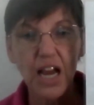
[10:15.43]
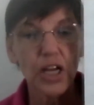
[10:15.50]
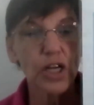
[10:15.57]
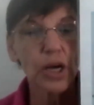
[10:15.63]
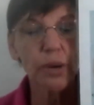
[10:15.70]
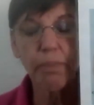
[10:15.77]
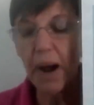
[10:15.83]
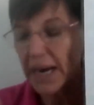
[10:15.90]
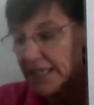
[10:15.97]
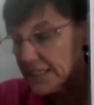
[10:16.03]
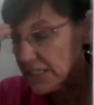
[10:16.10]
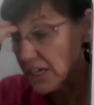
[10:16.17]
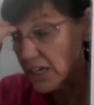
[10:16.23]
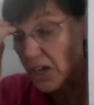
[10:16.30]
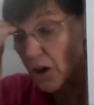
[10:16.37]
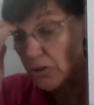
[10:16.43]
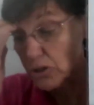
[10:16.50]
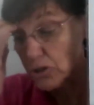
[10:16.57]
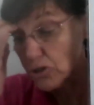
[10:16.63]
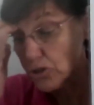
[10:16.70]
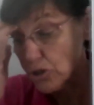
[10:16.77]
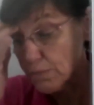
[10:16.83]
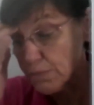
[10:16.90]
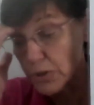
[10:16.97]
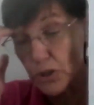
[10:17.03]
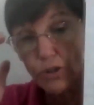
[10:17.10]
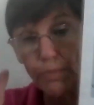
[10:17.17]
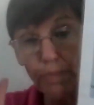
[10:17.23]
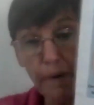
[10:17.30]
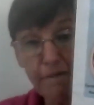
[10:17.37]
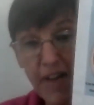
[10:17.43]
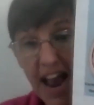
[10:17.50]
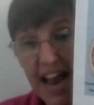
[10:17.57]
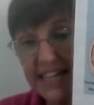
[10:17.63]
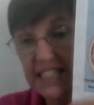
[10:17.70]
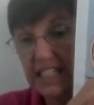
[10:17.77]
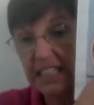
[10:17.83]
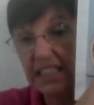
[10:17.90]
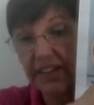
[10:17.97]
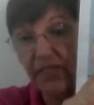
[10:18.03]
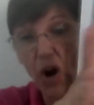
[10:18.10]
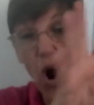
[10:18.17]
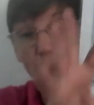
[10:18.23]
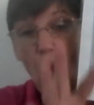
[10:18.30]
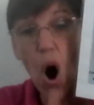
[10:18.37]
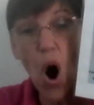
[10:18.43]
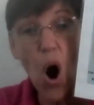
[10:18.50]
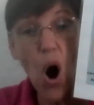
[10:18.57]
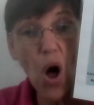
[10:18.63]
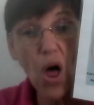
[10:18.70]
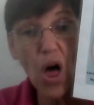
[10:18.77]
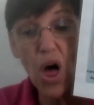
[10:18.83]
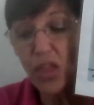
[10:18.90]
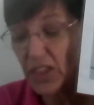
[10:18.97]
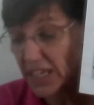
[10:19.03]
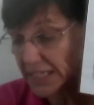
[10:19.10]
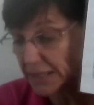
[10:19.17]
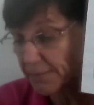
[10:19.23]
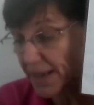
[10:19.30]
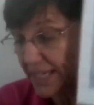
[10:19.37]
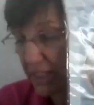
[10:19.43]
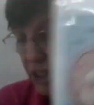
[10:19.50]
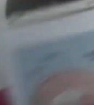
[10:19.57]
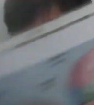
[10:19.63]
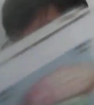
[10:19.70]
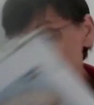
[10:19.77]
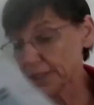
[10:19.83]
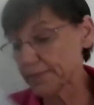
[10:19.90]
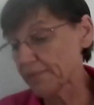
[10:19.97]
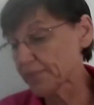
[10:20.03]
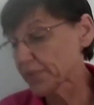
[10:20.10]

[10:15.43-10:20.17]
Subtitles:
Your body goes super, super fast to deliver all these messages.